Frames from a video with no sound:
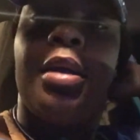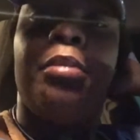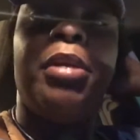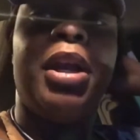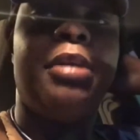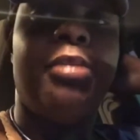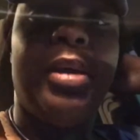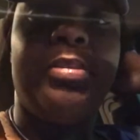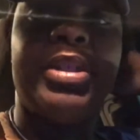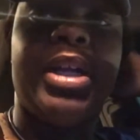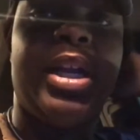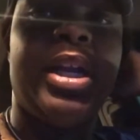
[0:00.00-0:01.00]
me and the
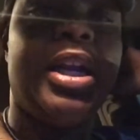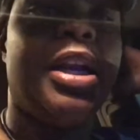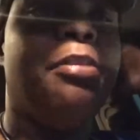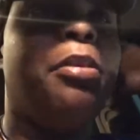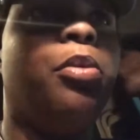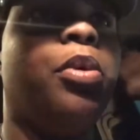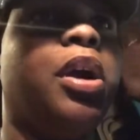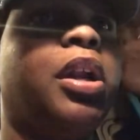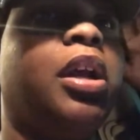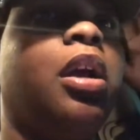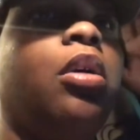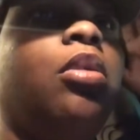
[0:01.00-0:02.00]
baby's going to get up and we're going
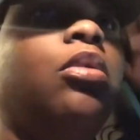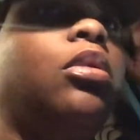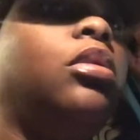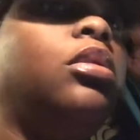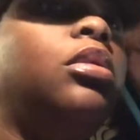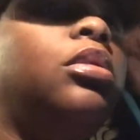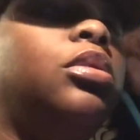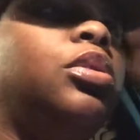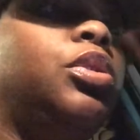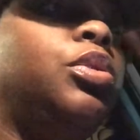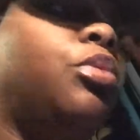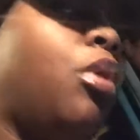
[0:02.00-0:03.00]
to go
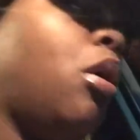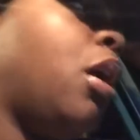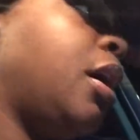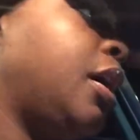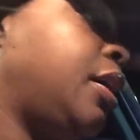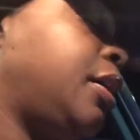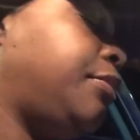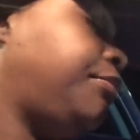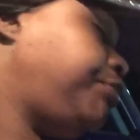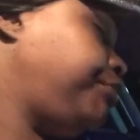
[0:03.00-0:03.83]
do our